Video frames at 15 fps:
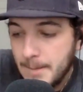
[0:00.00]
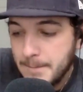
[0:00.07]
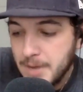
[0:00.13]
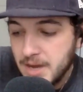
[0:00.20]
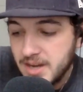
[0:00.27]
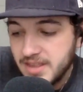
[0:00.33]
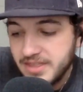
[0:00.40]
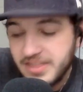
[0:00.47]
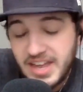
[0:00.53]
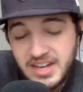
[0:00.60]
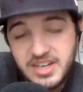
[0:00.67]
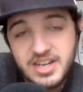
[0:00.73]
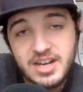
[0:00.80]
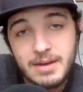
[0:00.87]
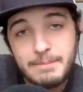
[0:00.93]
but
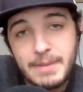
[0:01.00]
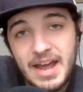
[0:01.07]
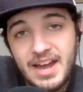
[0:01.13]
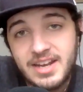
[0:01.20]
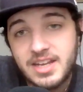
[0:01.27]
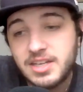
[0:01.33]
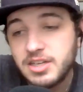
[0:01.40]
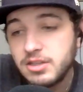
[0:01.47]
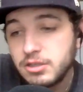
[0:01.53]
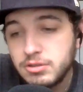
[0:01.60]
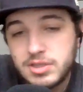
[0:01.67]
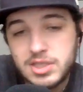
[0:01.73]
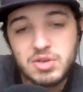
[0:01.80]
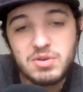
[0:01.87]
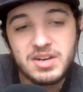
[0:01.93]
then you come back and you
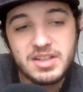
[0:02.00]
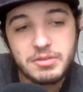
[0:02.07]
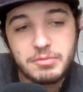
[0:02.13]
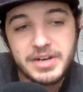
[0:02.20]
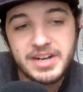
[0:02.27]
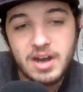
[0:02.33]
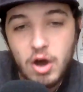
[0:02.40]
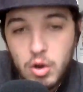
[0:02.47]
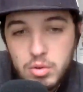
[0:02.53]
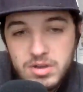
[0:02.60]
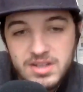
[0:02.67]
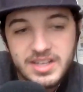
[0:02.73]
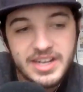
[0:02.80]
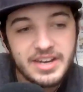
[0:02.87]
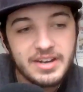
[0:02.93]
lose two out of three to
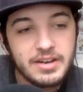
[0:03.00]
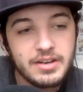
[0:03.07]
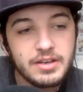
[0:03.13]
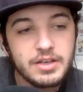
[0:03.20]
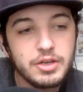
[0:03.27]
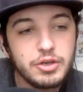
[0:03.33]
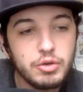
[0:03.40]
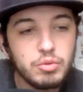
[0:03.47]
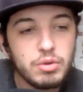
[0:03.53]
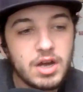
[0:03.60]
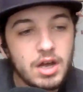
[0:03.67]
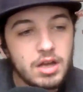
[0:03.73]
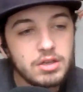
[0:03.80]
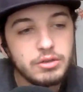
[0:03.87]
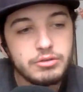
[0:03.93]
Oakland. You
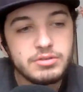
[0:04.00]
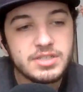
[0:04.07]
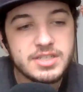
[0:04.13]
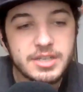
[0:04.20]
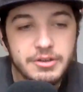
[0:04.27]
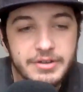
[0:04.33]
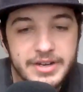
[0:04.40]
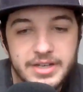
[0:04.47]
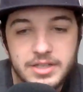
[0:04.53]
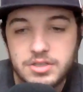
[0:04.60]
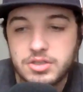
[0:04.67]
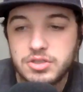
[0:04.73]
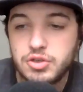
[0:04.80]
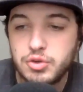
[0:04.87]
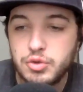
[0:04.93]
uh, lose
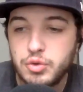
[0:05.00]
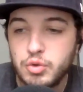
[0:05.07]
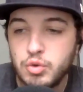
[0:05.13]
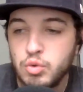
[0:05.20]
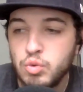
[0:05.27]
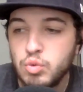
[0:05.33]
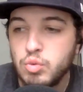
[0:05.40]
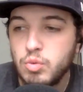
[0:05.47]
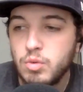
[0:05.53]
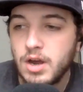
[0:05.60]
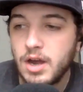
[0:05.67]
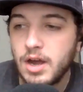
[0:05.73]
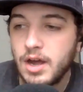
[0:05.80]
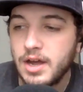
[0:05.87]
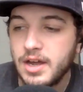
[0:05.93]
series to,
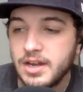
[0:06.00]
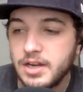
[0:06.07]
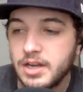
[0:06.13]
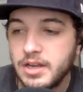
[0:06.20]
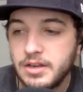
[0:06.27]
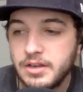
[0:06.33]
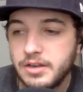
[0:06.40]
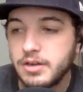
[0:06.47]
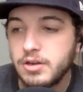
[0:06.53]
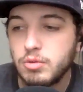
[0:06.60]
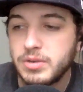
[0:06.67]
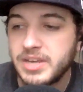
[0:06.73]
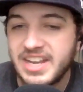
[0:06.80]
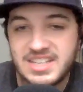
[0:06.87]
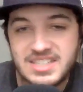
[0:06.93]
uh, you
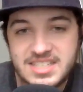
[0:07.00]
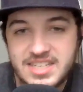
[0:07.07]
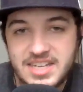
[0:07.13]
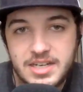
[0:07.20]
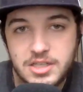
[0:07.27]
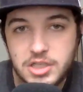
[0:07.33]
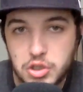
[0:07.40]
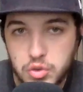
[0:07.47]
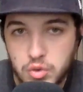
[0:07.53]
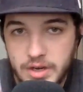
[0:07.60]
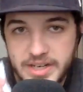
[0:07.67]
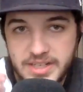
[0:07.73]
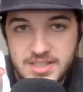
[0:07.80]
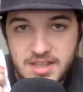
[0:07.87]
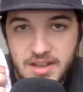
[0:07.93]
know, Kansas City,
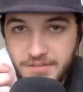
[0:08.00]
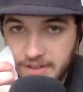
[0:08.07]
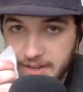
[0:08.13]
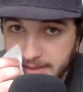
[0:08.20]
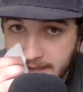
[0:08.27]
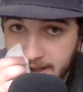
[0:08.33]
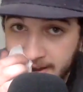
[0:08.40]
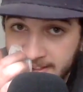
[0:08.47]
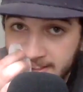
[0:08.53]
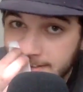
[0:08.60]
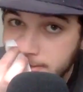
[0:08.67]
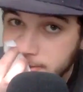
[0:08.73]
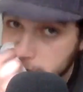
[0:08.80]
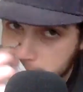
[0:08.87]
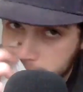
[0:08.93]
Detroit, stuff like that.
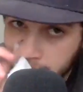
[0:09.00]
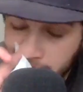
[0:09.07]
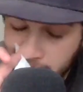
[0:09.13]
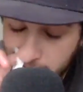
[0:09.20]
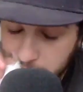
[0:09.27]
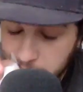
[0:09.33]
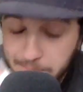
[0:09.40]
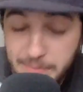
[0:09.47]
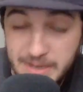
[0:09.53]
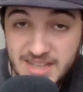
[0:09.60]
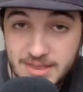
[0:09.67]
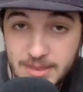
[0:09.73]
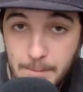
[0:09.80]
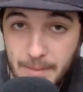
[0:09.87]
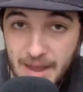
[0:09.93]
They just can't
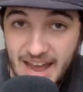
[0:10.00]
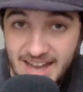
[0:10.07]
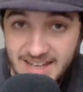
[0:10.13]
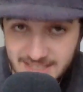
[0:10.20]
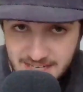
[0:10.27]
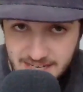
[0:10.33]
beat the bad